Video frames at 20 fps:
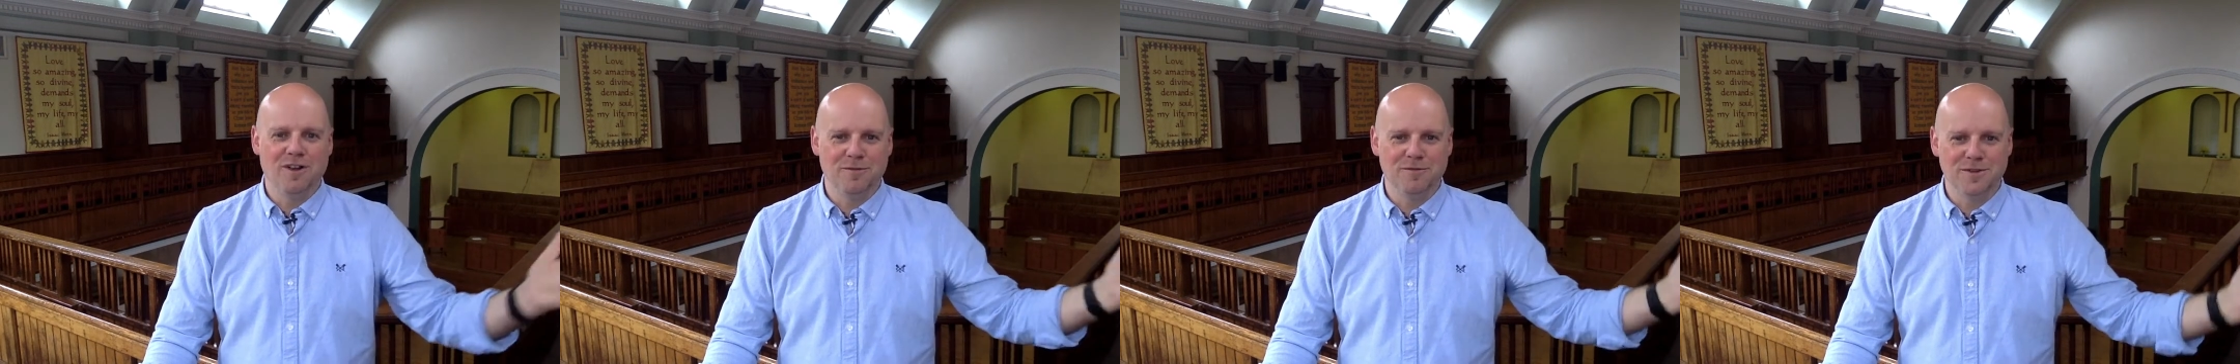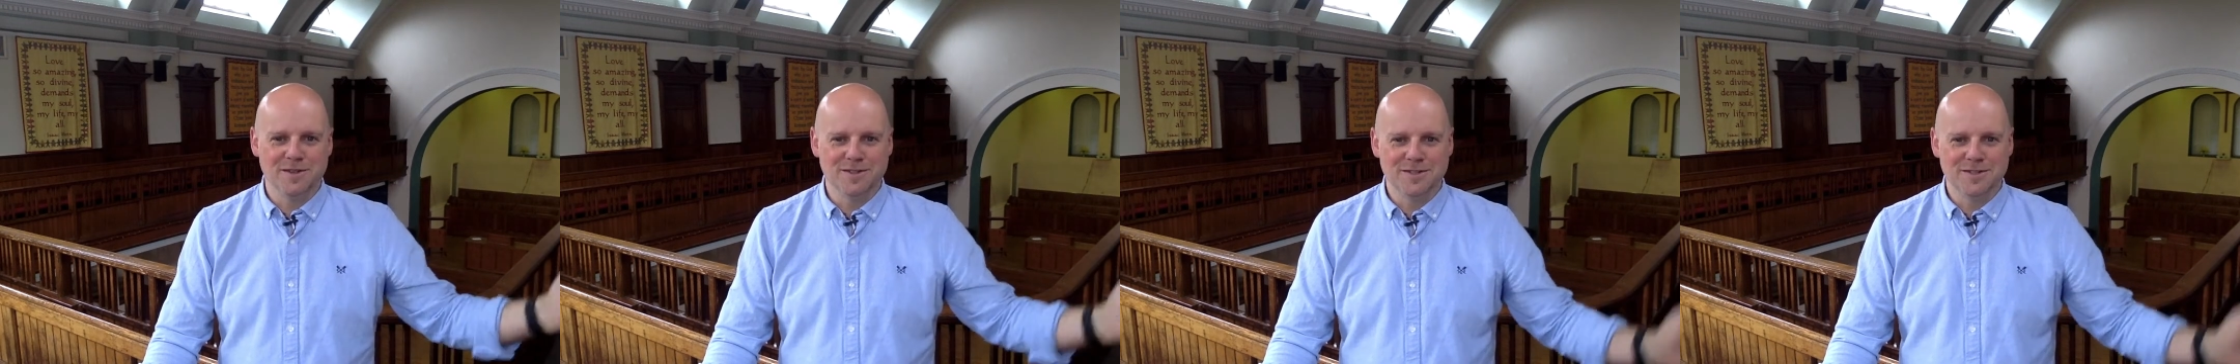
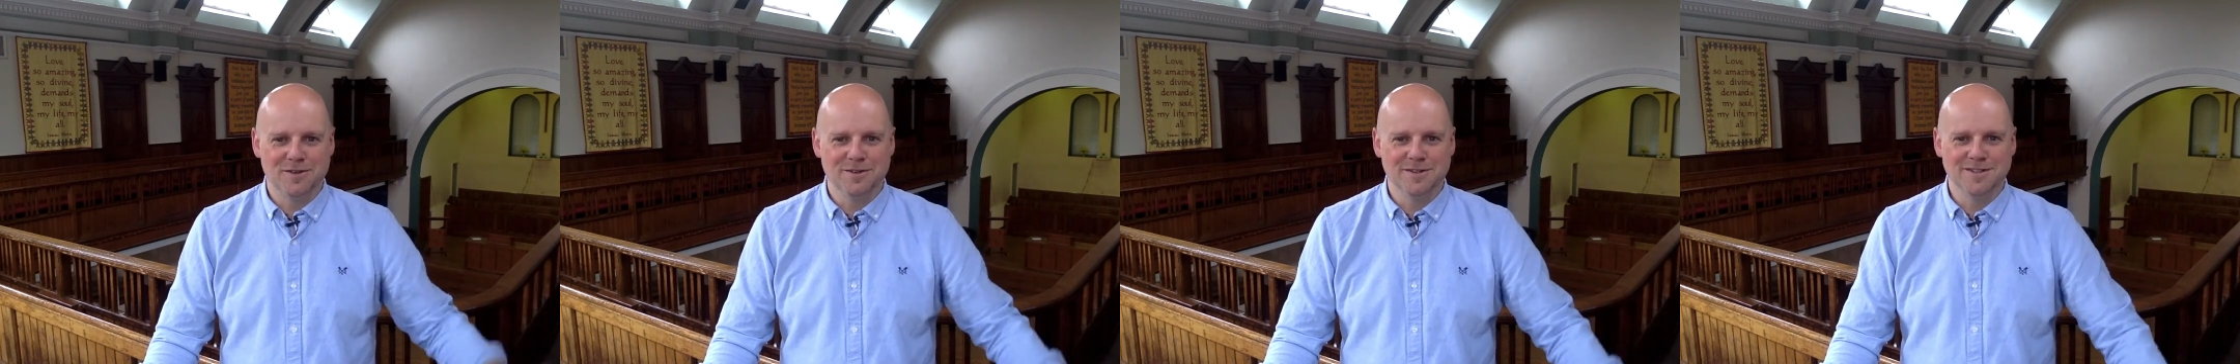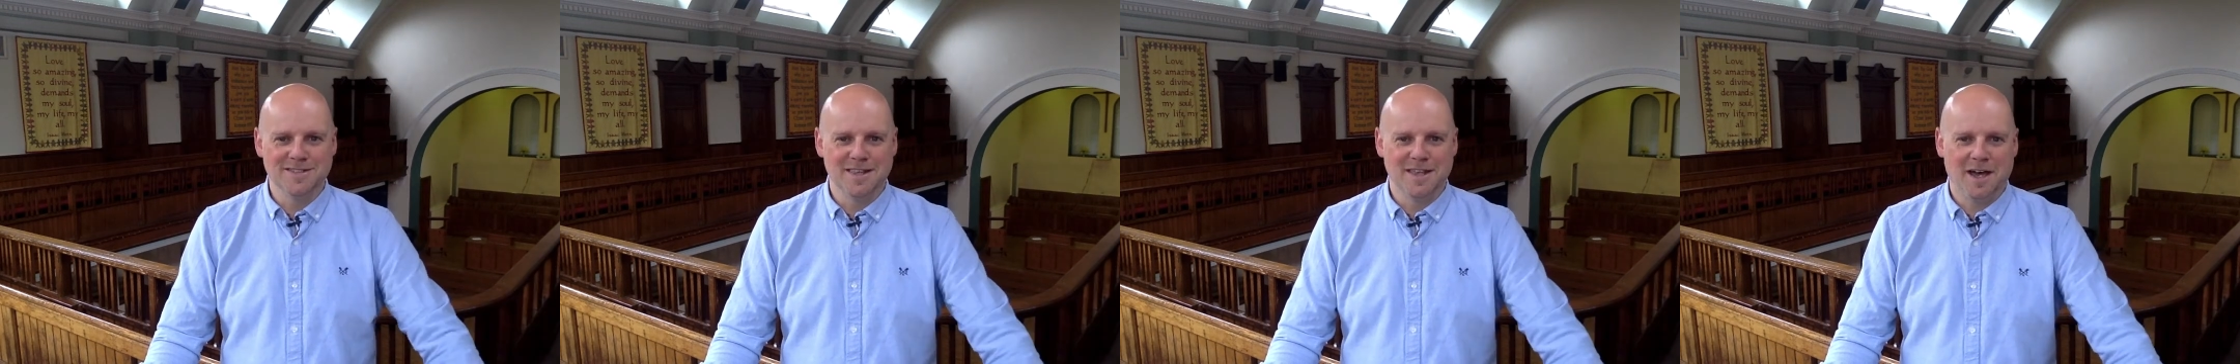of the
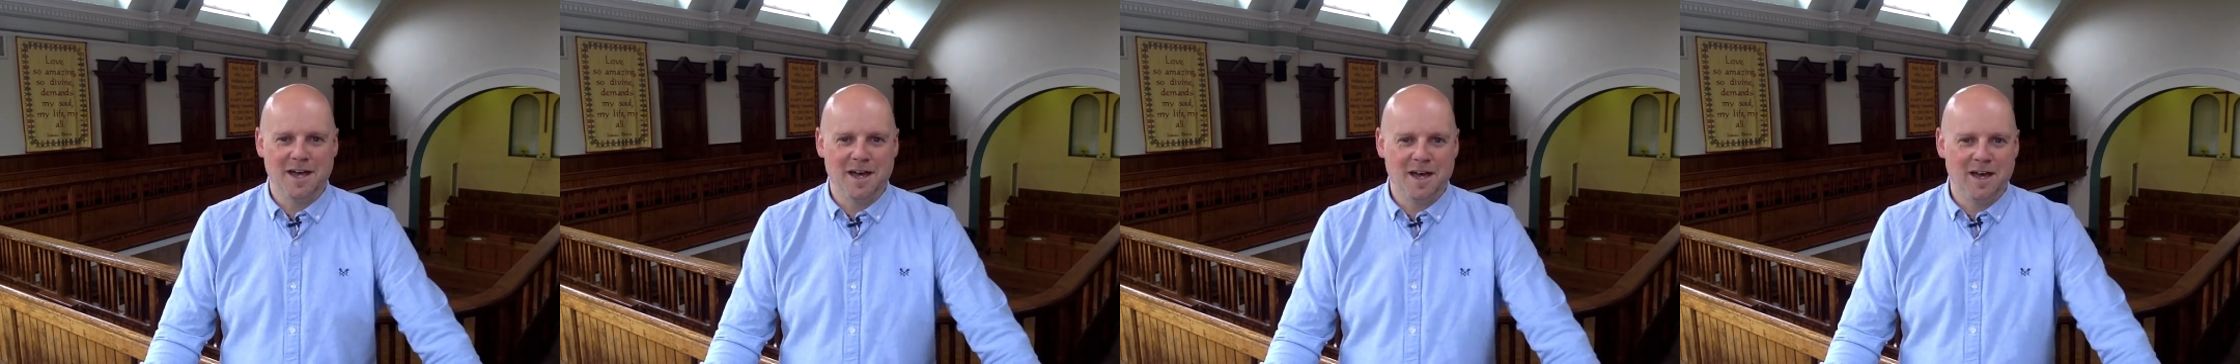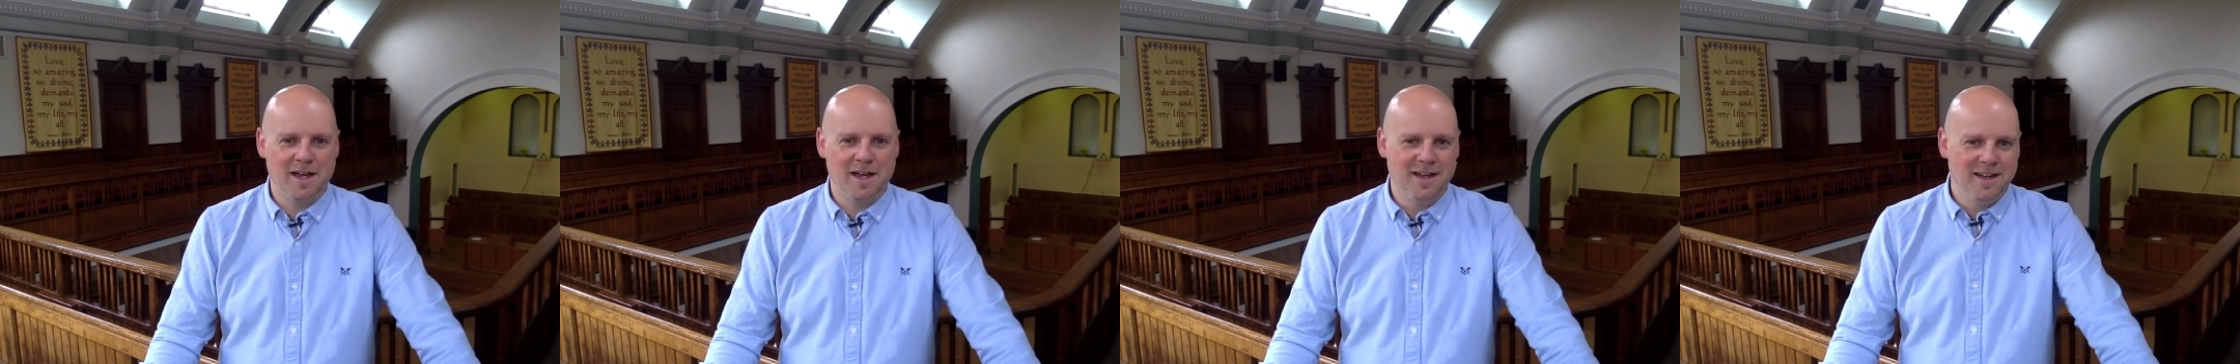songs that
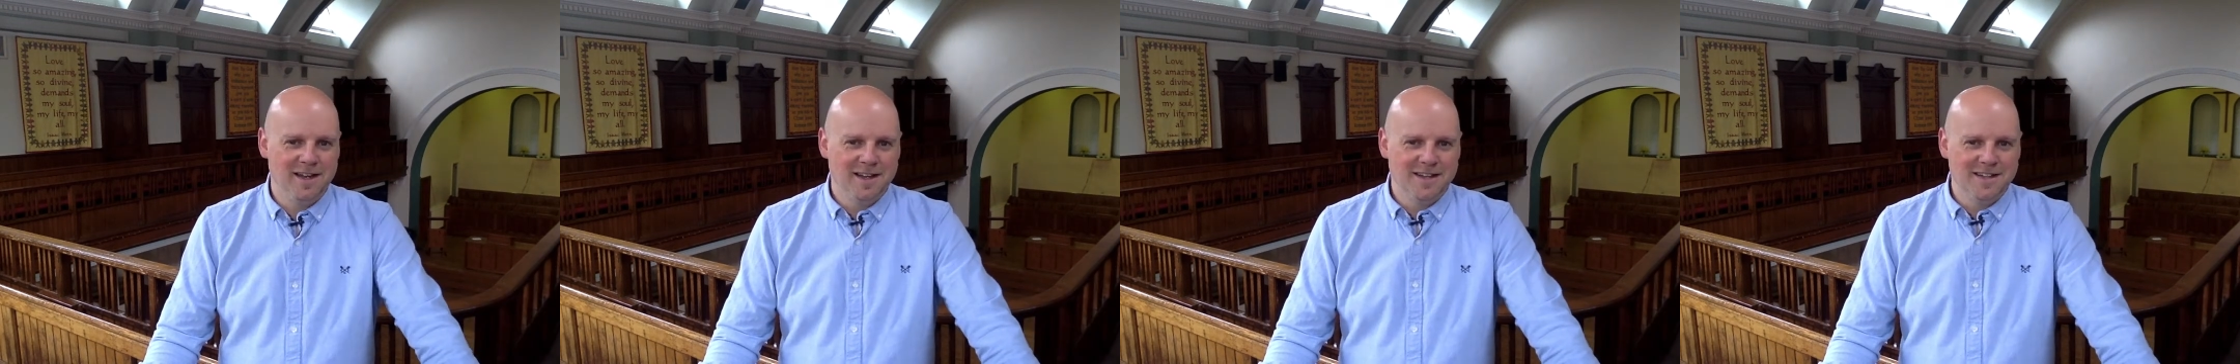I